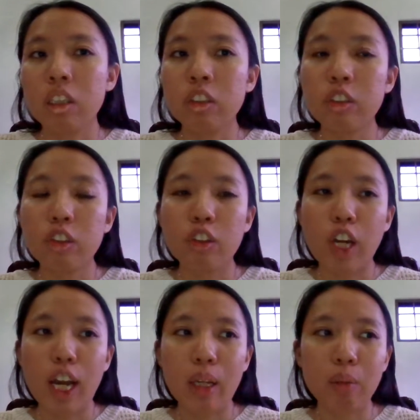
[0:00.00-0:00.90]
So
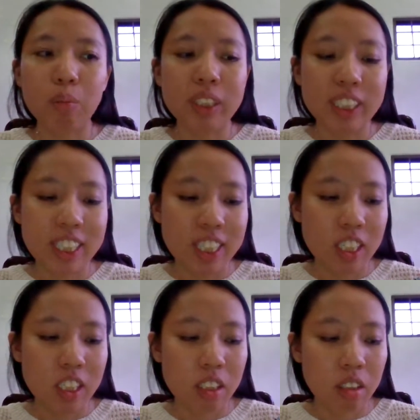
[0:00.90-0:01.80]
I'm
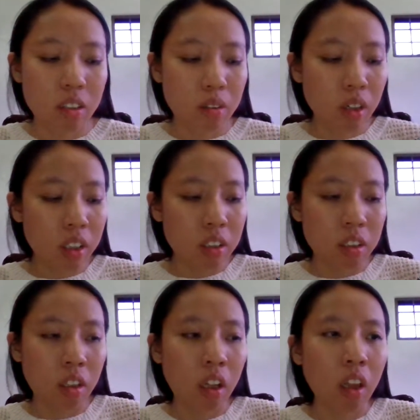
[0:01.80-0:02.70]
seeing quite
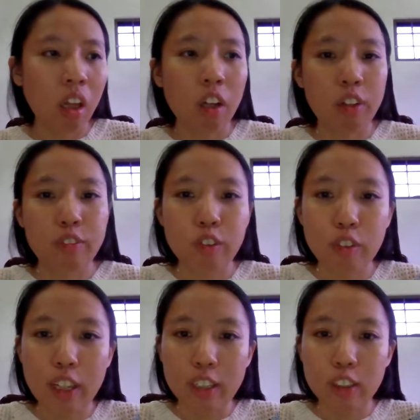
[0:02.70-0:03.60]
a lot of you
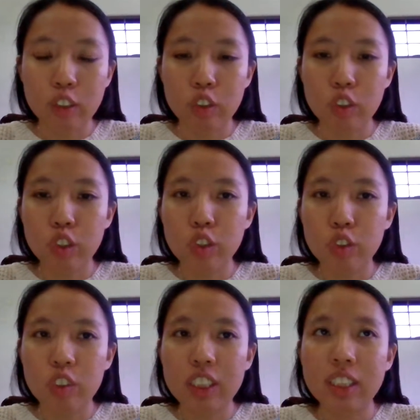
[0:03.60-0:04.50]
that is going to
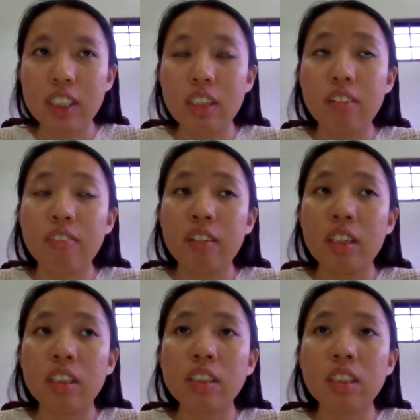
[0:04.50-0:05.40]
receive
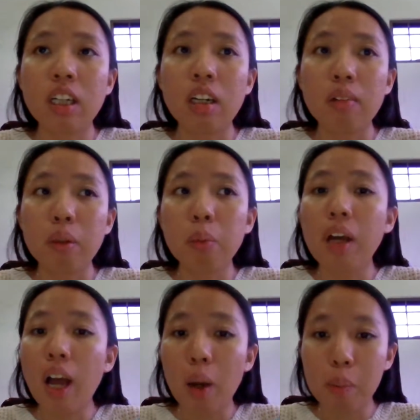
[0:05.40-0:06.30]
this. It will
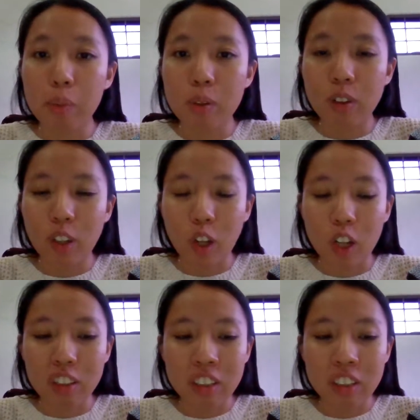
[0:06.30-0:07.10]
help you a lot